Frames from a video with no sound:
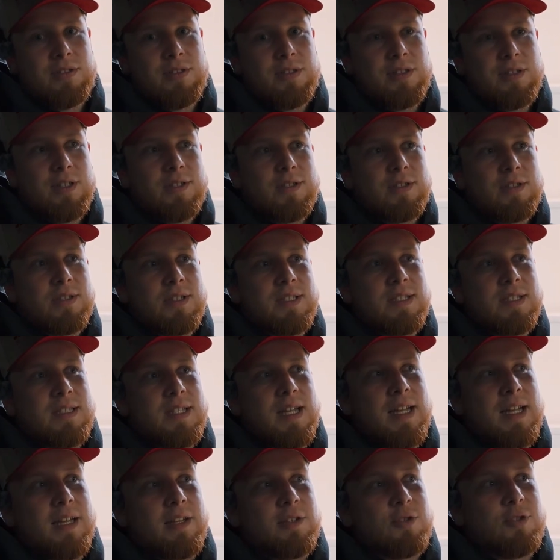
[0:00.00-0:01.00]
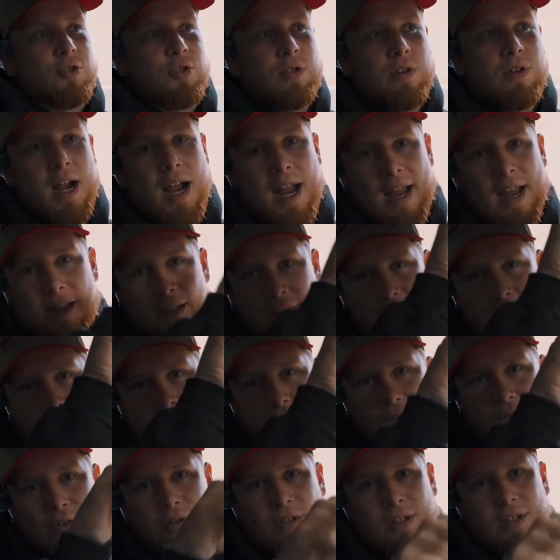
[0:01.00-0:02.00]
There's this like
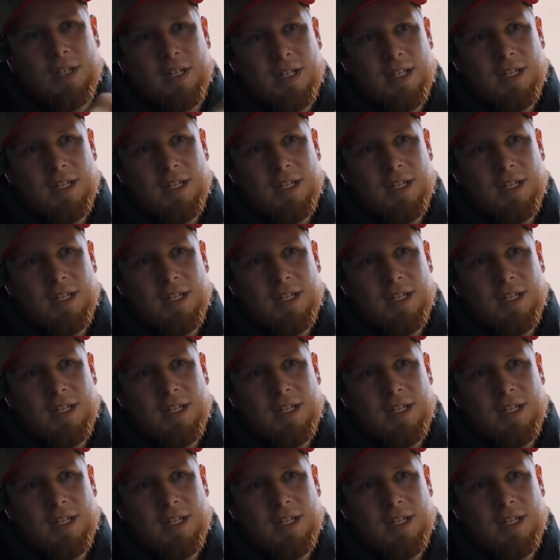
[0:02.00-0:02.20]
triangle